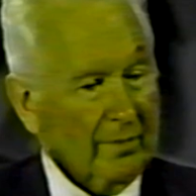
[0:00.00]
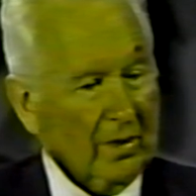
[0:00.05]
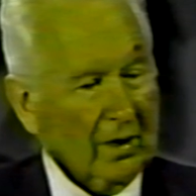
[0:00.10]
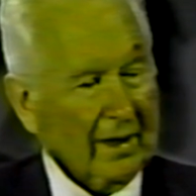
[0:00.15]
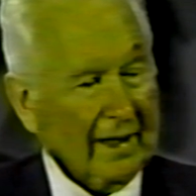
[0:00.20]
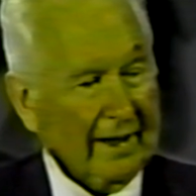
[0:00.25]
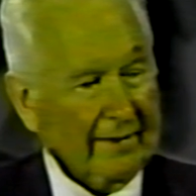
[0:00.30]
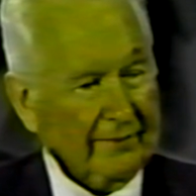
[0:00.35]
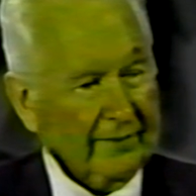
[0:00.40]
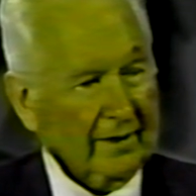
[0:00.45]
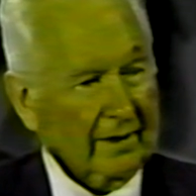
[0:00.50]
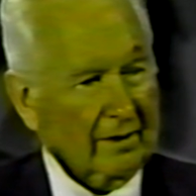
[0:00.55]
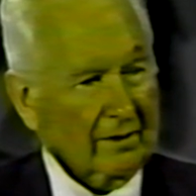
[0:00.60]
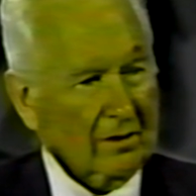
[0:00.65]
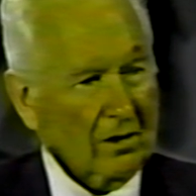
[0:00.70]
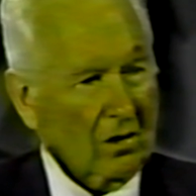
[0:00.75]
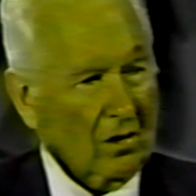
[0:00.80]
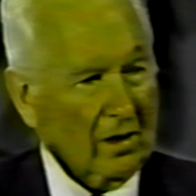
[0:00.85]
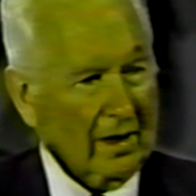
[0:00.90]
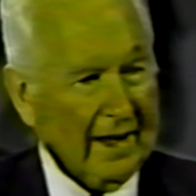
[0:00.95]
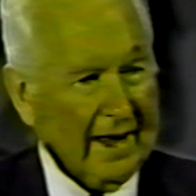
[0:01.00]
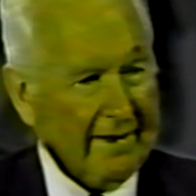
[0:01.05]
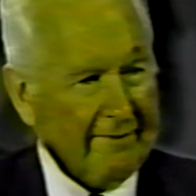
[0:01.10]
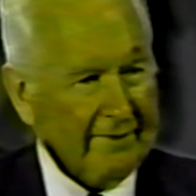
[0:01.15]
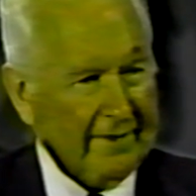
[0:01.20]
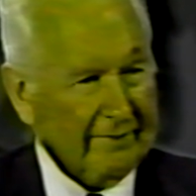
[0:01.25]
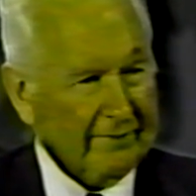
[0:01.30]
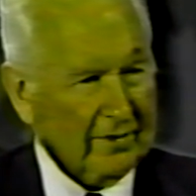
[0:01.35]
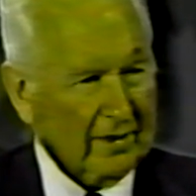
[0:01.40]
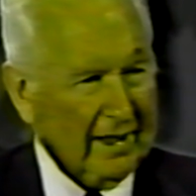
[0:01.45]
book, I think, called Life
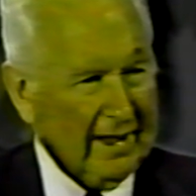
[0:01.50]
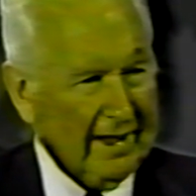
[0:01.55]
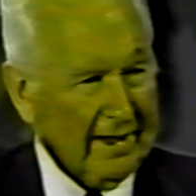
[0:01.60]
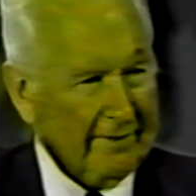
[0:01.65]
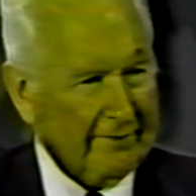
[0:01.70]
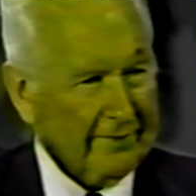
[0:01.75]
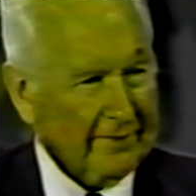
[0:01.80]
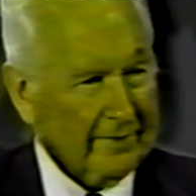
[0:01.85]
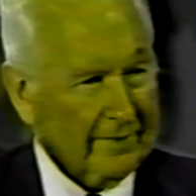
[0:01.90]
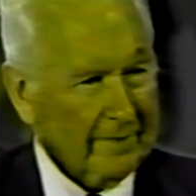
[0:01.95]
After Life,